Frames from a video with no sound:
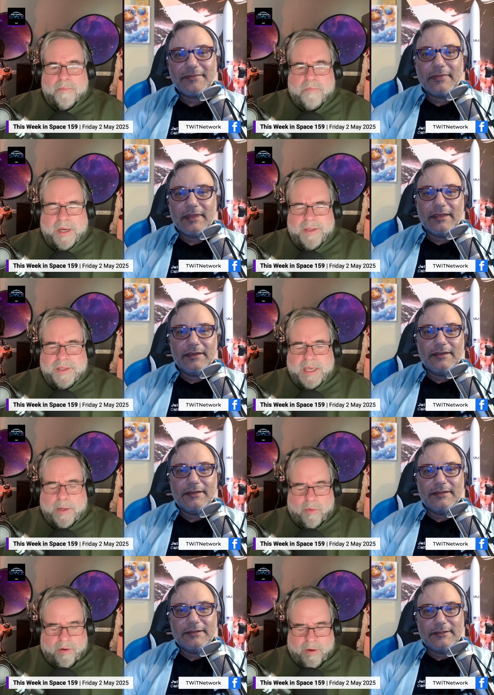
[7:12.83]
Speaker 1: but
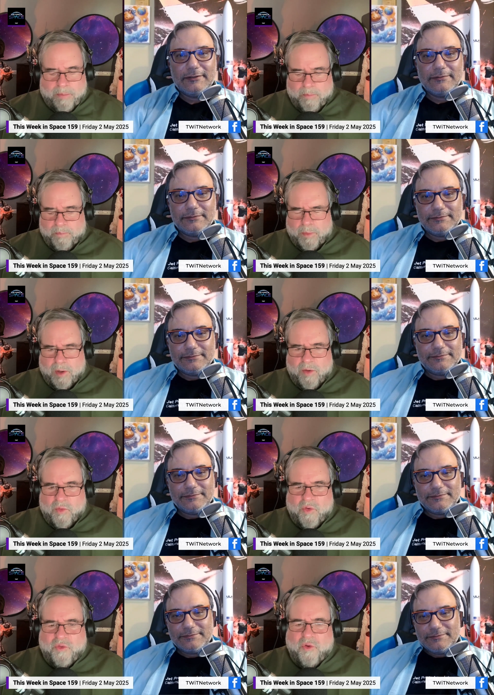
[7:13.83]
they were
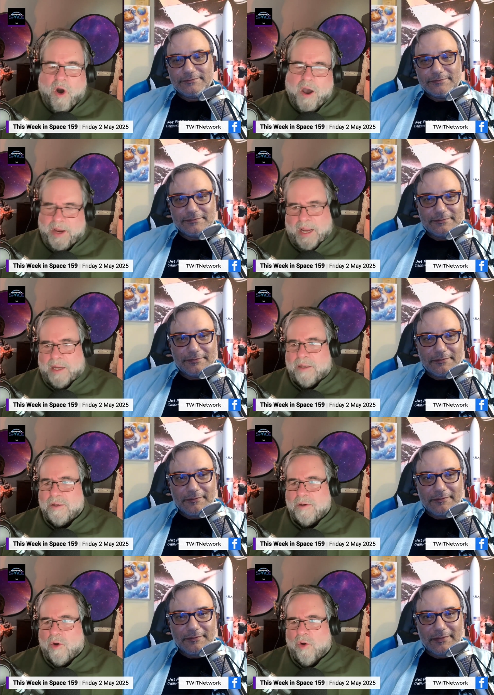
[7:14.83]

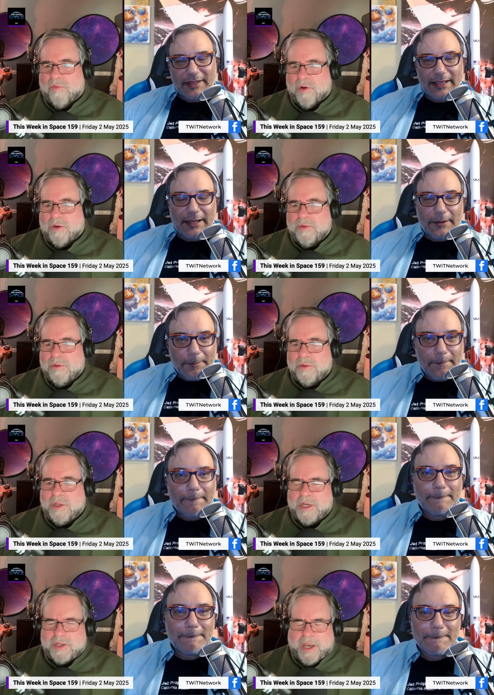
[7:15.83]
fawning over yeah.
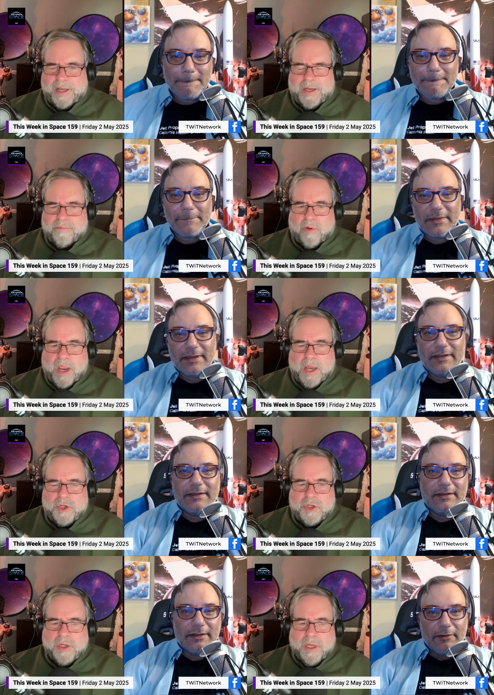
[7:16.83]
the executive
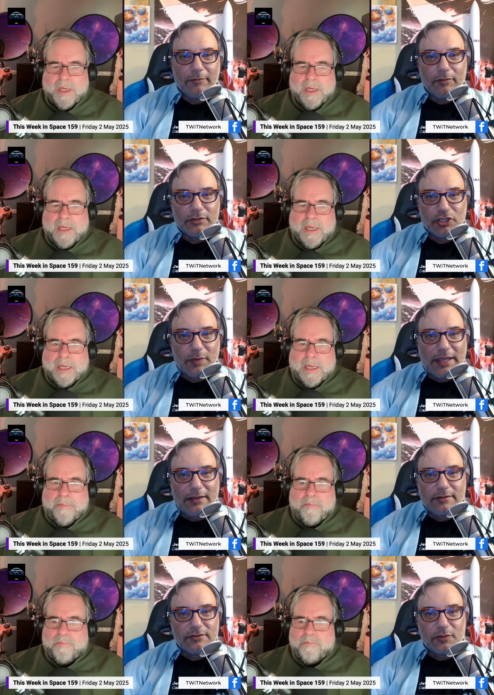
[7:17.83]
branch.
Speaker 2: Should
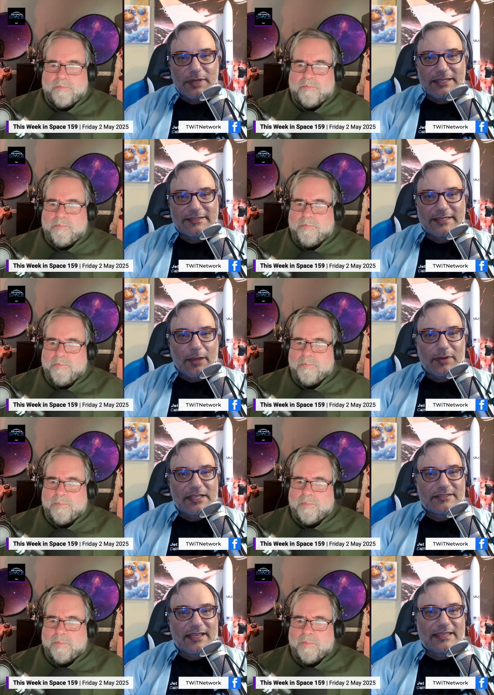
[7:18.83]
we should we
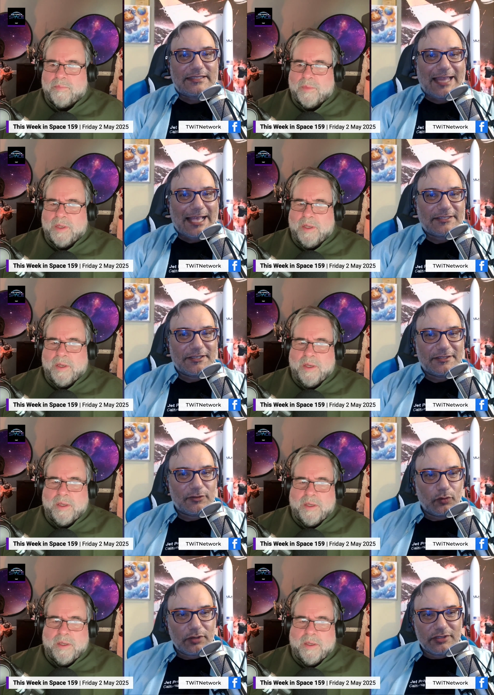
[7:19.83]
say what it says? NASA
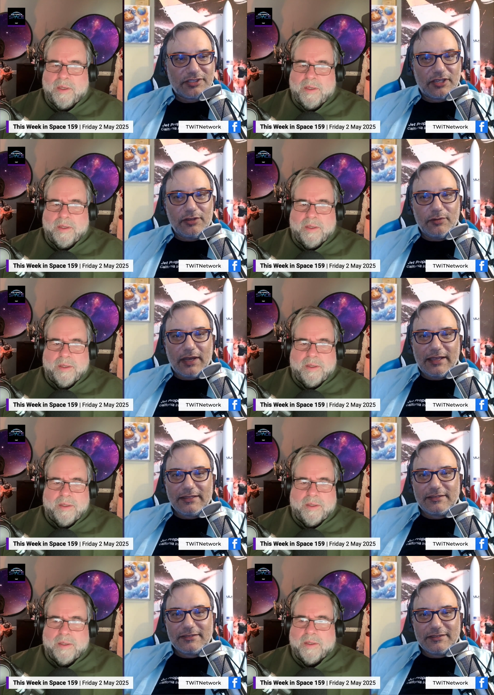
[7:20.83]
uh, soars to new
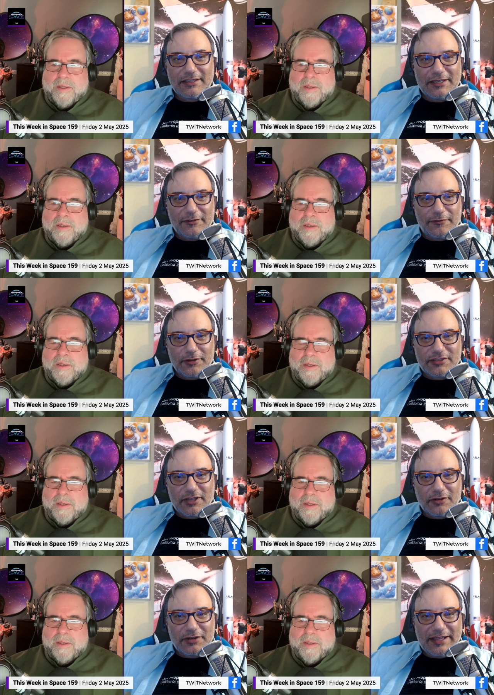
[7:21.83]
heights in
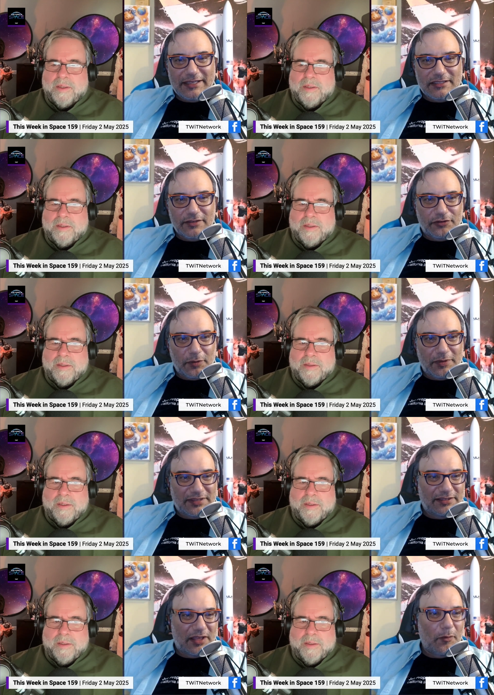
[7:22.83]
first hundred days of the
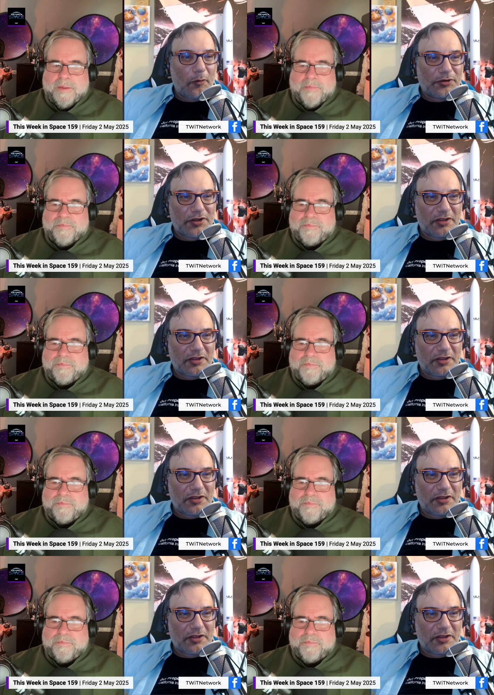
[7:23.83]
Trump. Is that, is that what